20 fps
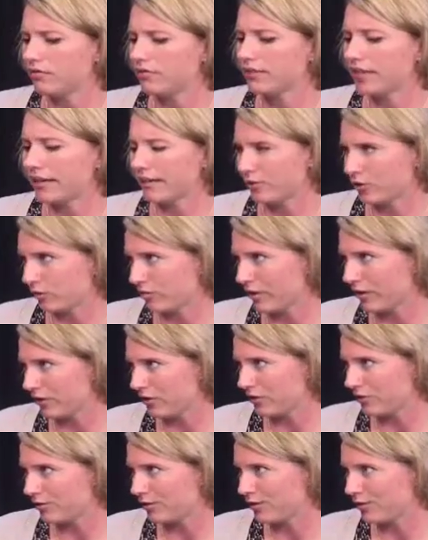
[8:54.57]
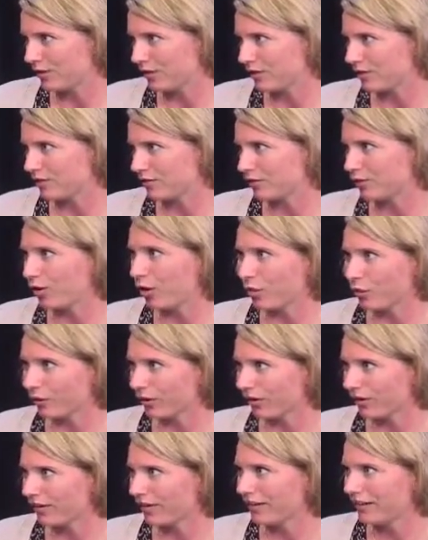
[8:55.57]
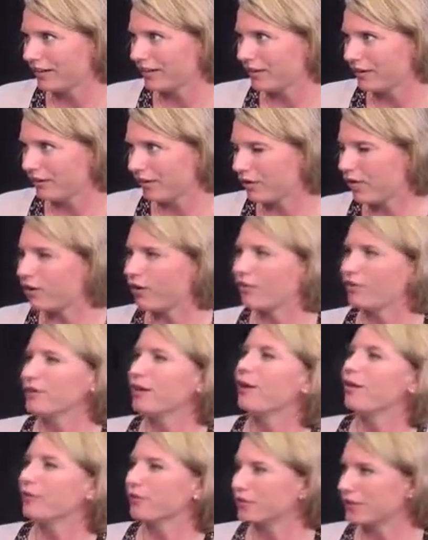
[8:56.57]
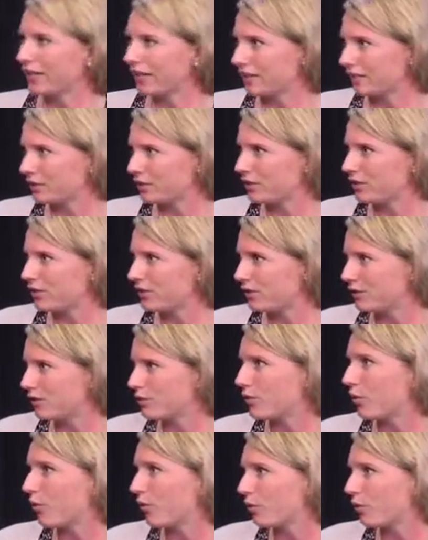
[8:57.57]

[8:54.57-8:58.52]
cancer patients is lower than all the other diagnoses in total.